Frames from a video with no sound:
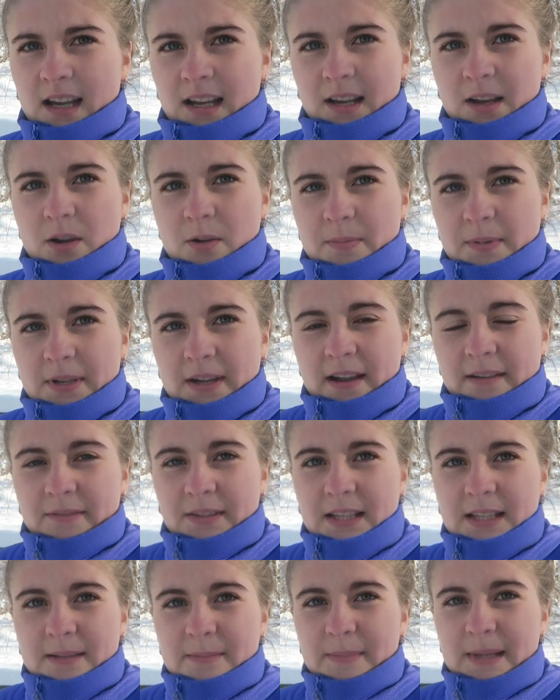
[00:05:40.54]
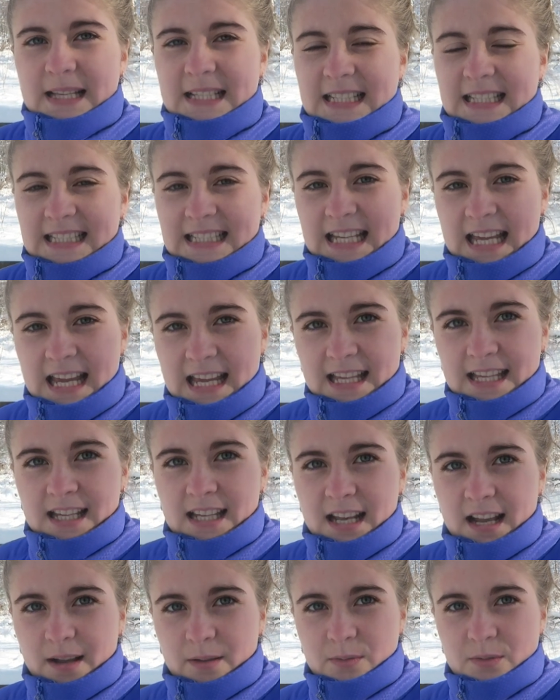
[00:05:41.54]
I hope you're having an amazing day,
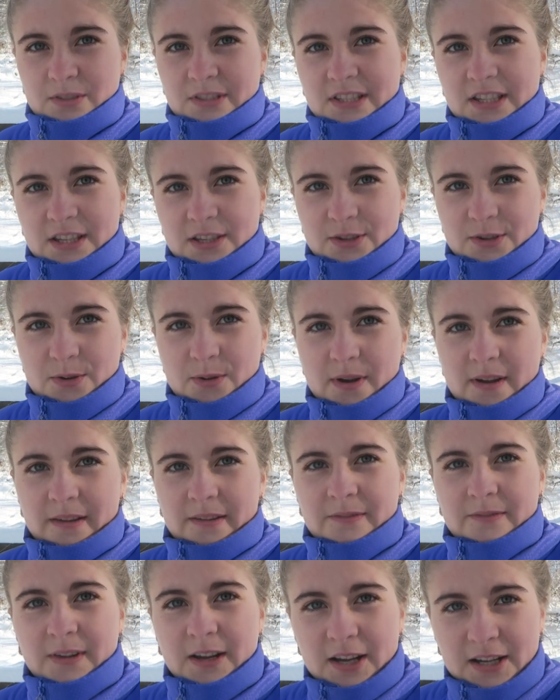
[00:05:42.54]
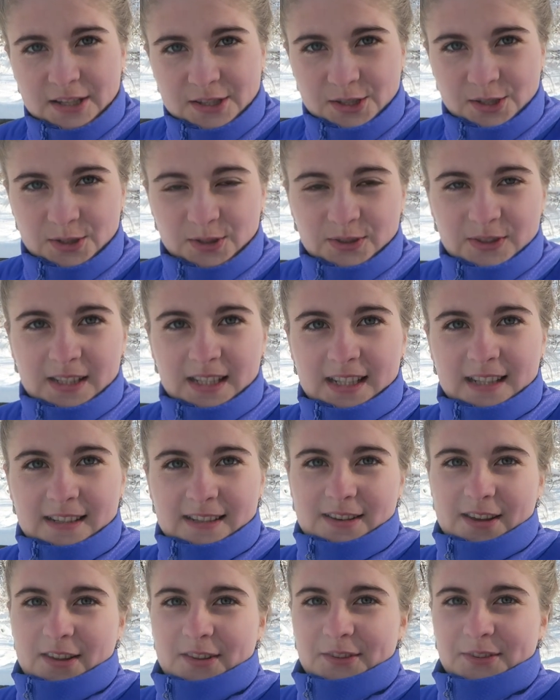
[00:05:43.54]
and I will see you very soon in
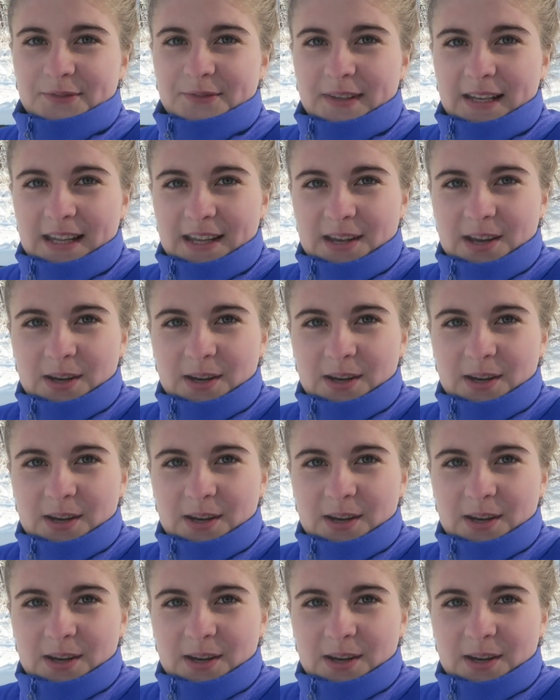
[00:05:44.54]
another video.